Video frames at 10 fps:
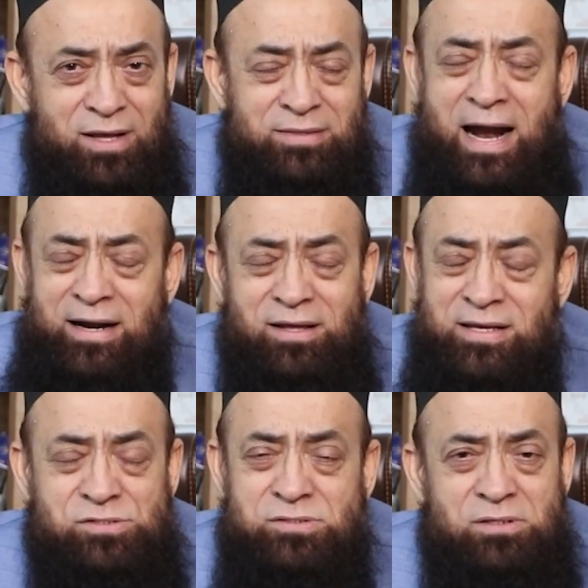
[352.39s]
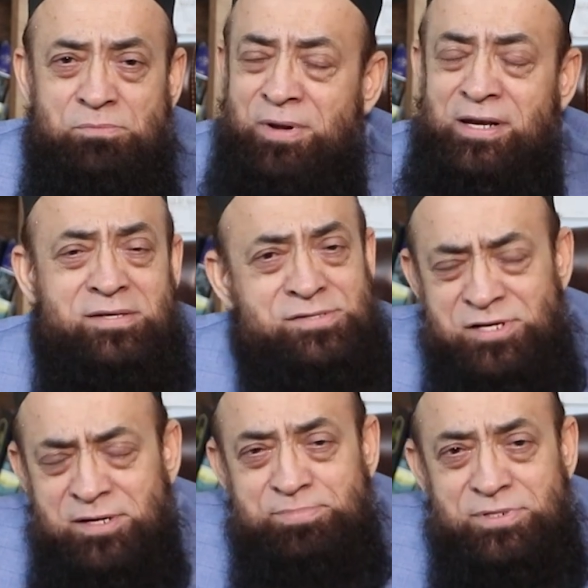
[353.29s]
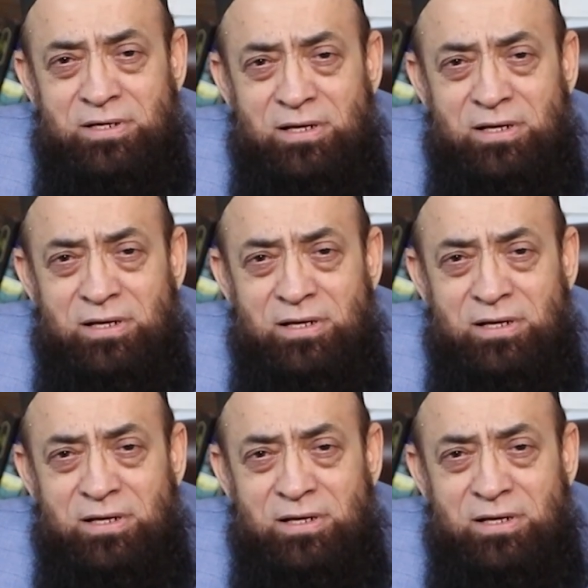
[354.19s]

That has been disturbed.